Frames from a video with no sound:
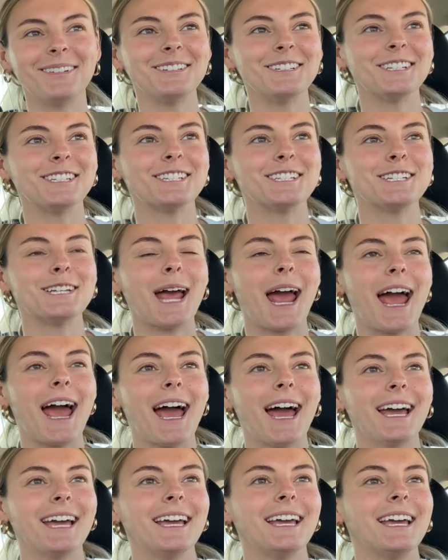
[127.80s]
just
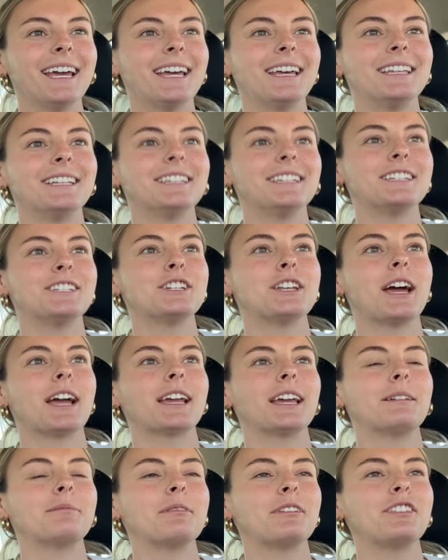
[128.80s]
chat and check
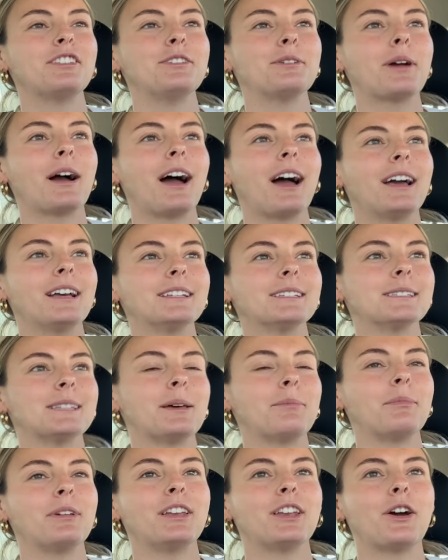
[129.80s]
in with you guys.
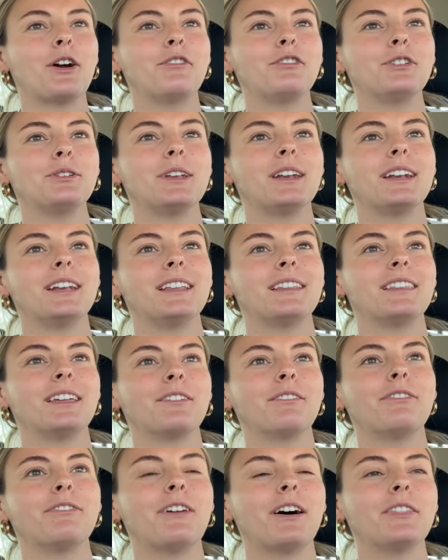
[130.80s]
Let me know if you did anything
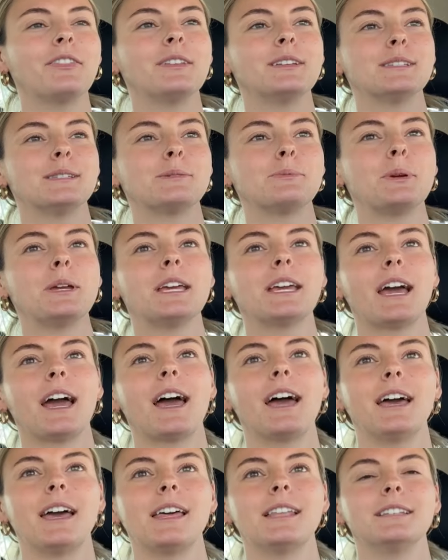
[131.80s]
fun this
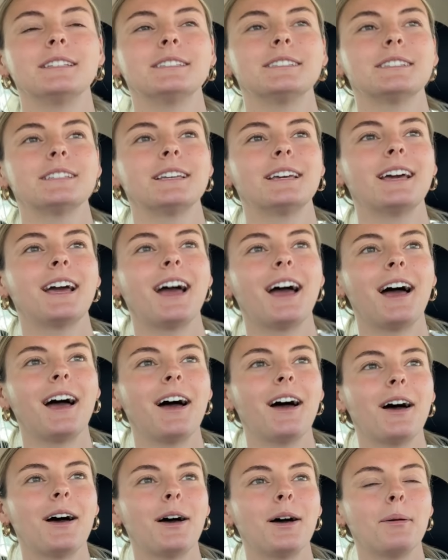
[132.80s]
weekend.
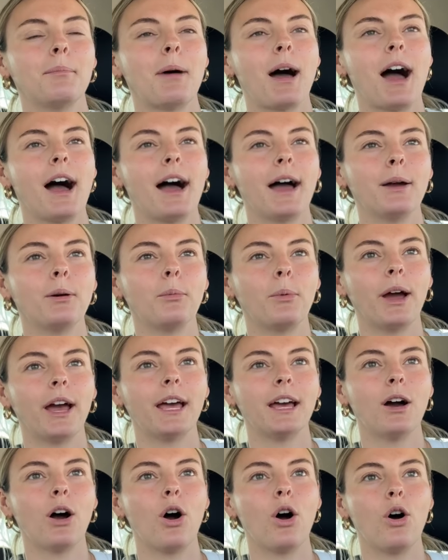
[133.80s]
Um, I
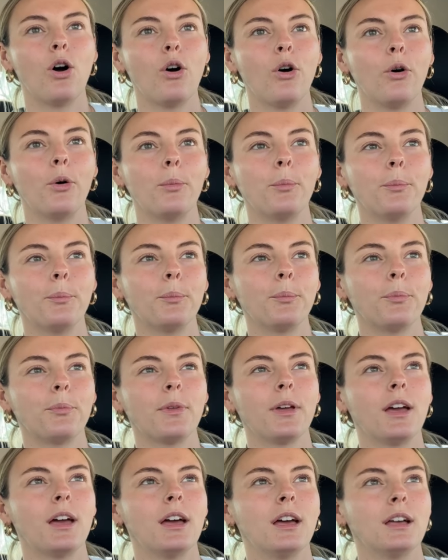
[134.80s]
went
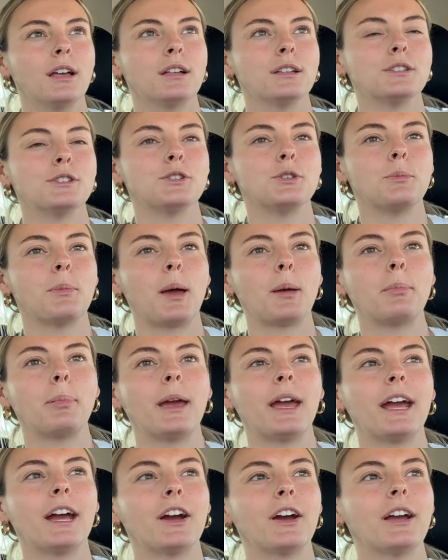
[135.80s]
home to my
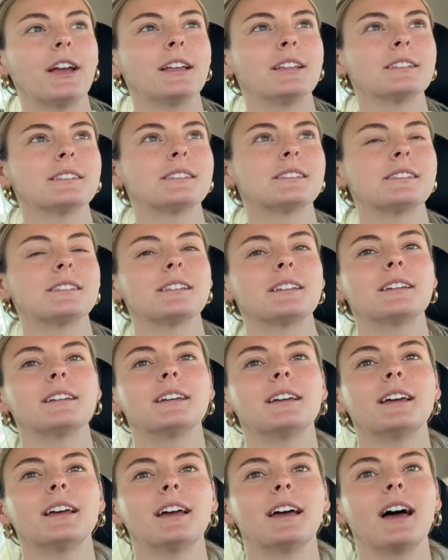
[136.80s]
parents
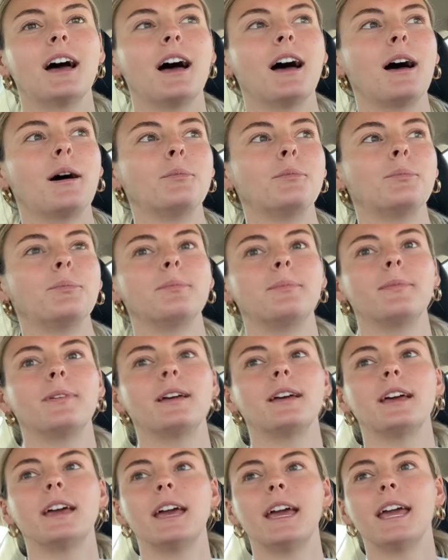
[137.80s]
um,
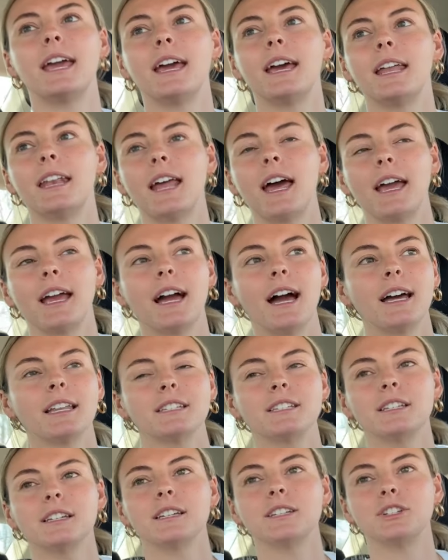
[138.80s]
and I got
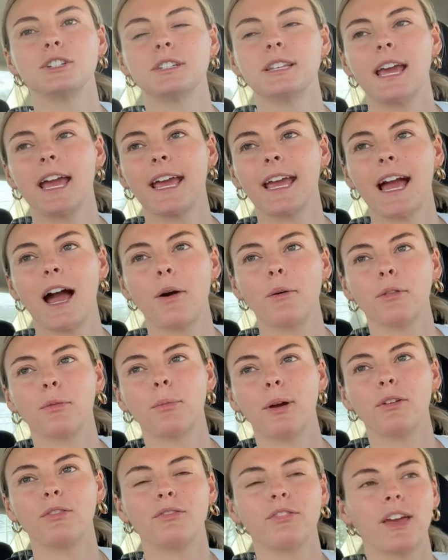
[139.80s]
to just hang out with
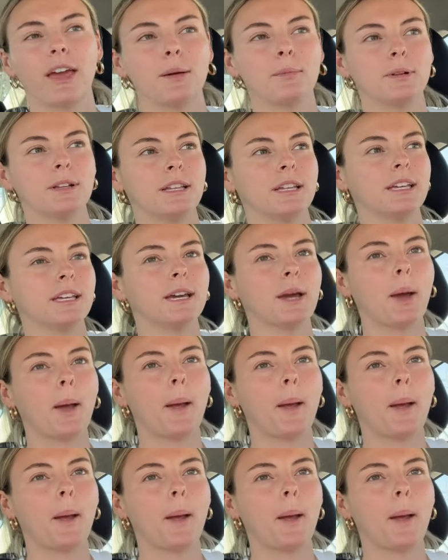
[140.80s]
my family.